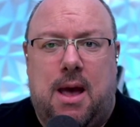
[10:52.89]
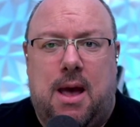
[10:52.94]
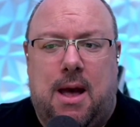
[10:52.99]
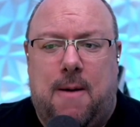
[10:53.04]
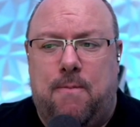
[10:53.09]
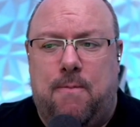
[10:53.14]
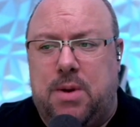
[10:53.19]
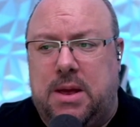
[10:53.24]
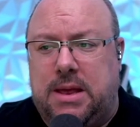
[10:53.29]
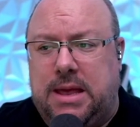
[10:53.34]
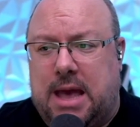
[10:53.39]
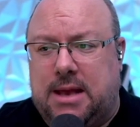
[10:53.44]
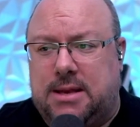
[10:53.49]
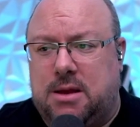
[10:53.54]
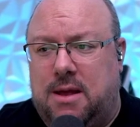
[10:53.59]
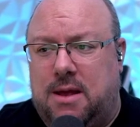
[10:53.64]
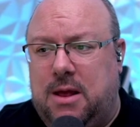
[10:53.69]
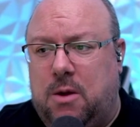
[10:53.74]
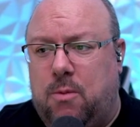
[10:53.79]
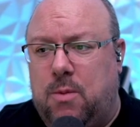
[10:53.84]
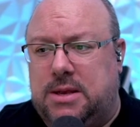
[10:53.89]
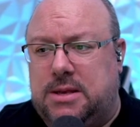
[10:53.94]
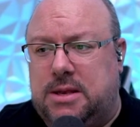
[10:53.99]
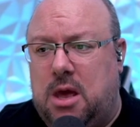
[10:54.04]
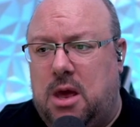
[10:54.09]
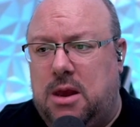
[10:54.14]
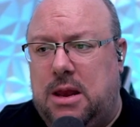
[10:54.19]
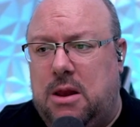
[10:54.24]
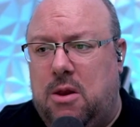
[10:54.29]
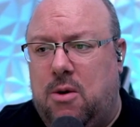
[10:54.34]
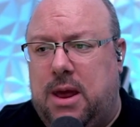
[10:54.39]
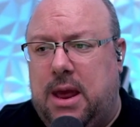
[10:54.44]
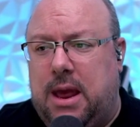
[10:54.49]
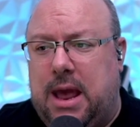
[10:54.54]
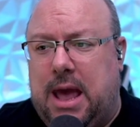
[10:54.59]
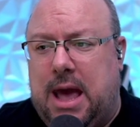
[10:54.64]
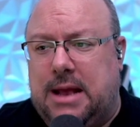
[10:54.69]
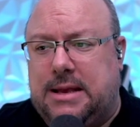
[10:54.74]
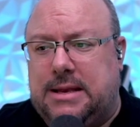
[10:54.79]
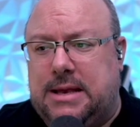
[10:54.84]
But yes, I think we're certainly
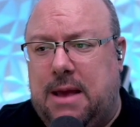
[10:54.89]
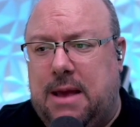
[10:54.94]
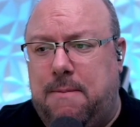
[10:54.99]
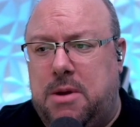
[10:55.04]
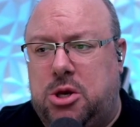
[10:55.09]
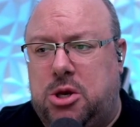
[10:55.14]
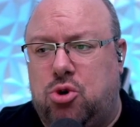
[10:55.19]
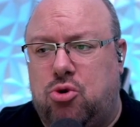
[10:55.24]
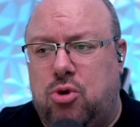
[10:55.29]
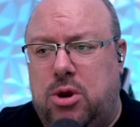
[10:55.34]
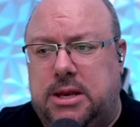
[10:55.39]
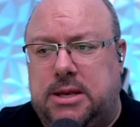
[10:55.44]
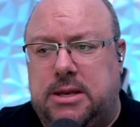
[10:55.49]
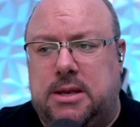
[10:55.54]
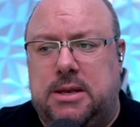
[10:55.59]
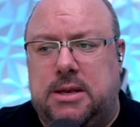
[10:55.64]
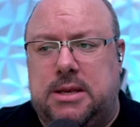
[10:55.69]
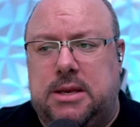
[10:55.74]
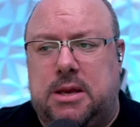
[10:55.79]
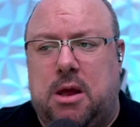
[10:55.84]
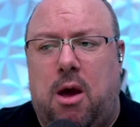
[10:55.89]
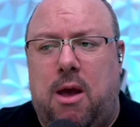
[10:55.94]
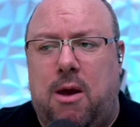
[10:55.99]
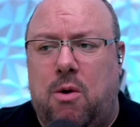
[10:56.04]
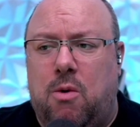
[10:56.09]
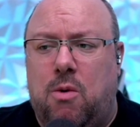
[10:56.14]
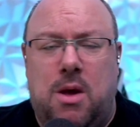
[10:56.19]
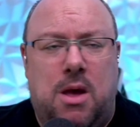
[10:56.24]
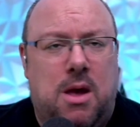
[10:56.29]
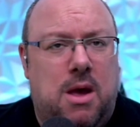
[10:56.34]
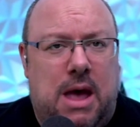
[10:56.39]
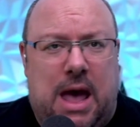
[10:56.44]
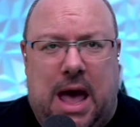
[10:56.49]
looking at a Matrice-style